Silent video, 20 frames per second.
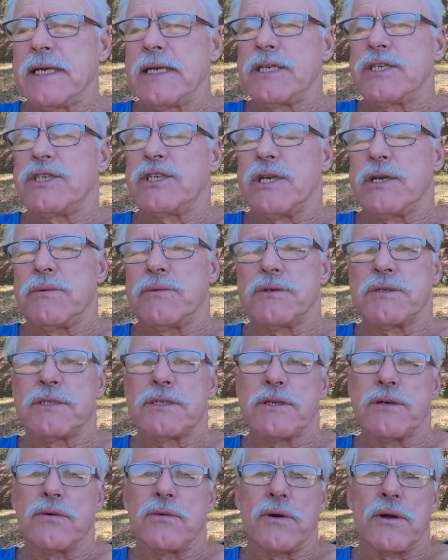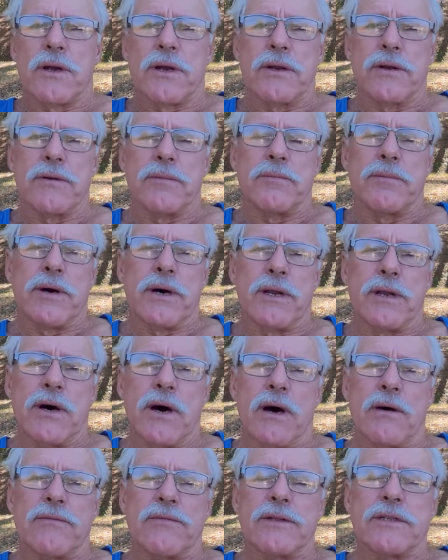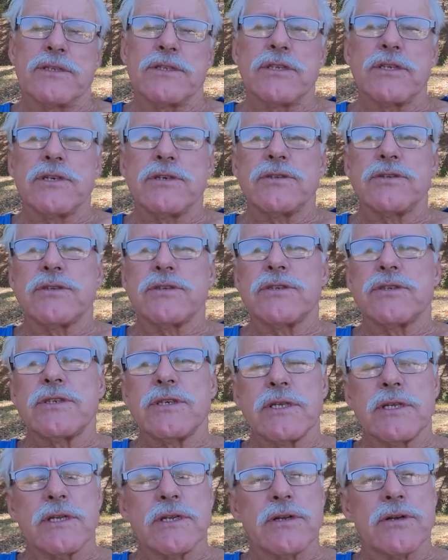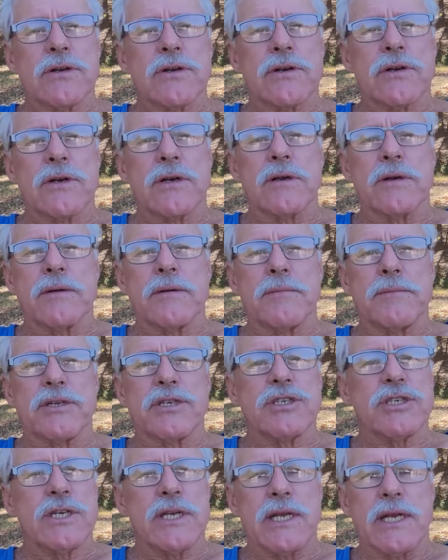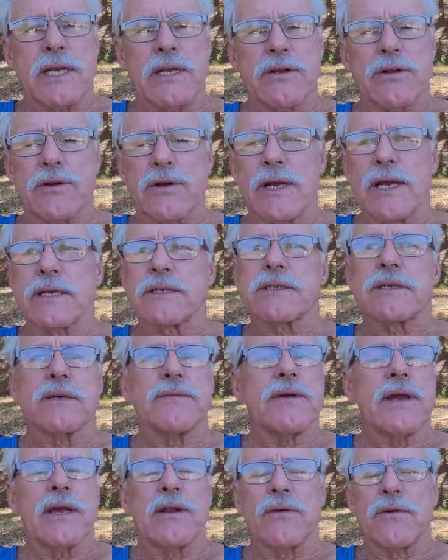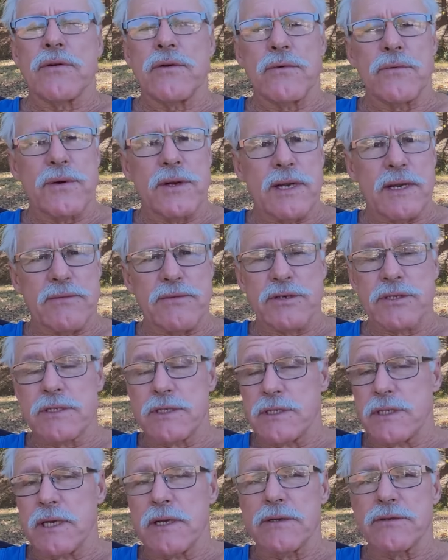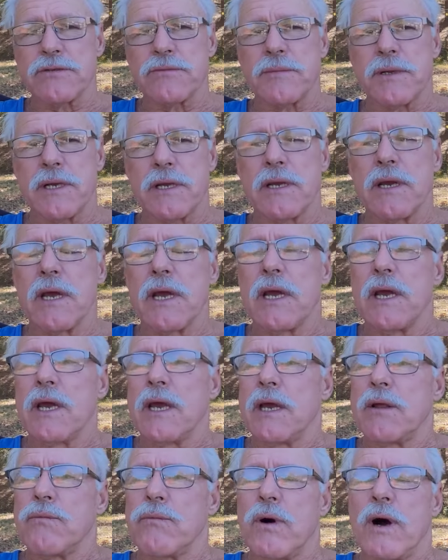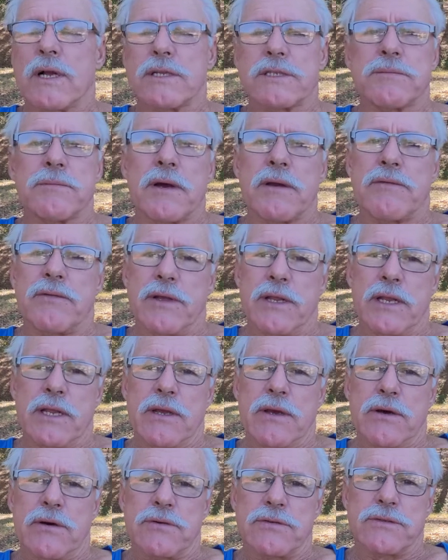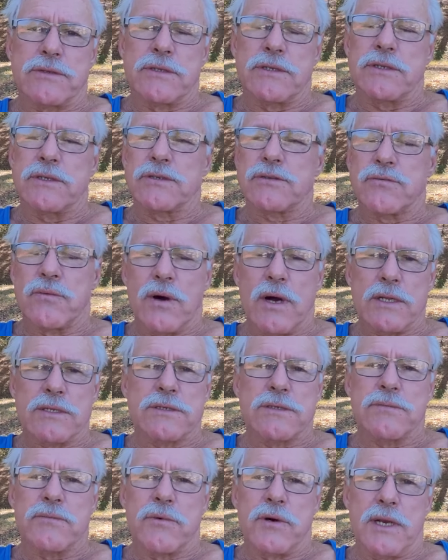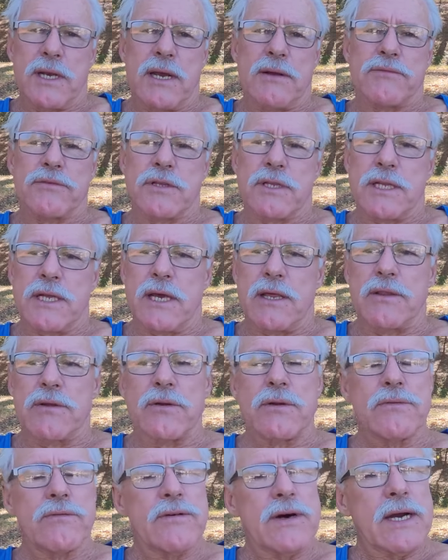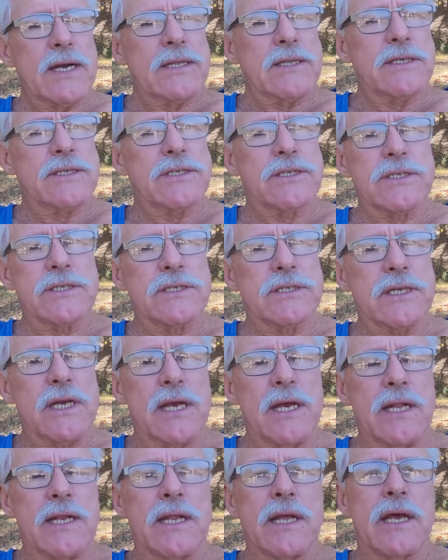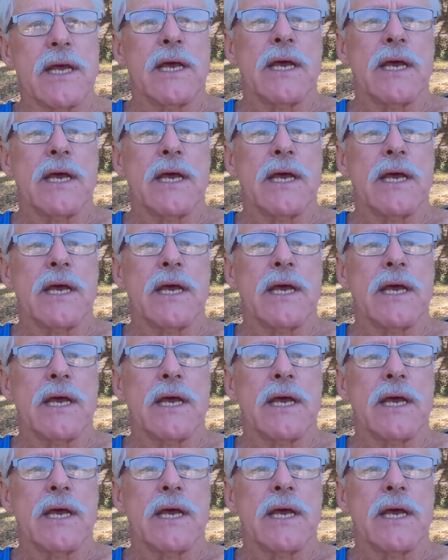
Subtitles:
she was still working her butt off. And she used to sit in her machine, her excavator or whatever, she tells me, and watch my videos and just watch them one after the other. And finally, she said,